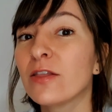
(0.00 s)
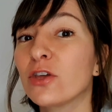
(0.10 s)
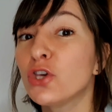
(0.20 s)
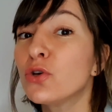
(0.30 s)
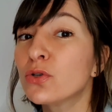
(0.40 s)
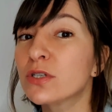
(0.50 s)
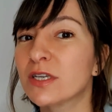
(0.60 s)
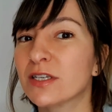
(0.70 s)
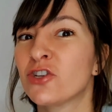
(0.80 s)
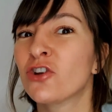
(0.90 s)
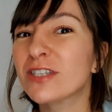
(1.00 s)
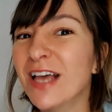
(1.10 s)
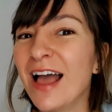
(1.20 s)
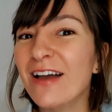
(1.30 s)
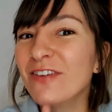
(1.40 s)
Used does not
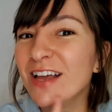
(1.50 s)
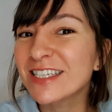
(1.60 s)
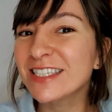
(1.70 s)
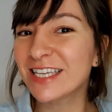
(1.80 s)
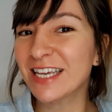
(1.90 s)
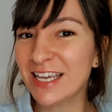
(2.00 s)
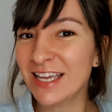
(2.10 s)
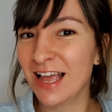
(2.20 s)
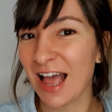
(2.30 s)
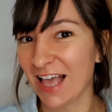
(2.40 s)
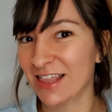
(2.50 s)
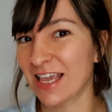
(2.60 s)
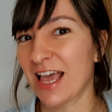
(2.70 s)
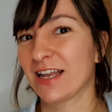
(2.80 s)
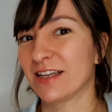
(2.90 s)
have a D at the
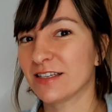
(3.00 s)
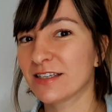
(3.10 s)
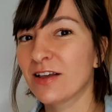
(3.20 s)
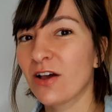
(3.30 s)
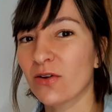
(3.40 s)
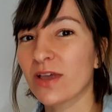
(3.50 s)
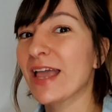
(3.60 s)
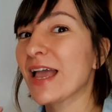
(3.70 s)
end, okay?